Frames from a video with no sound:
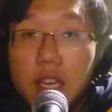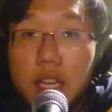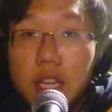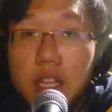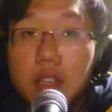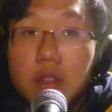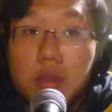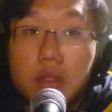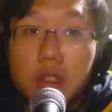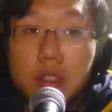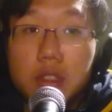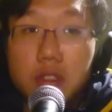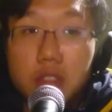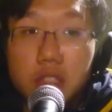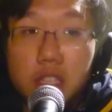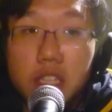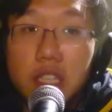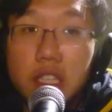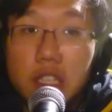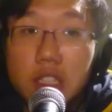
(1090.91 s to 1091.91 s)
into a
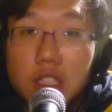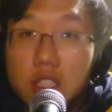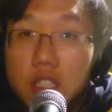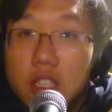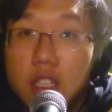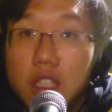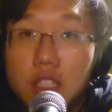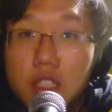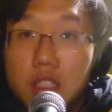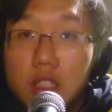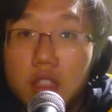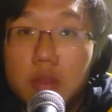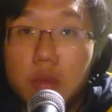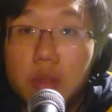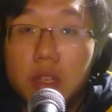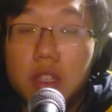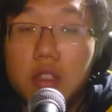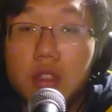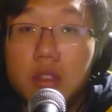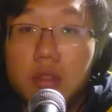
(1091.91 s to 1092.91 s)
shitty
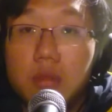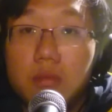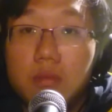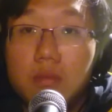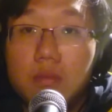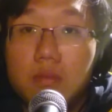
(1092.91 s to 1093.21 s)
situation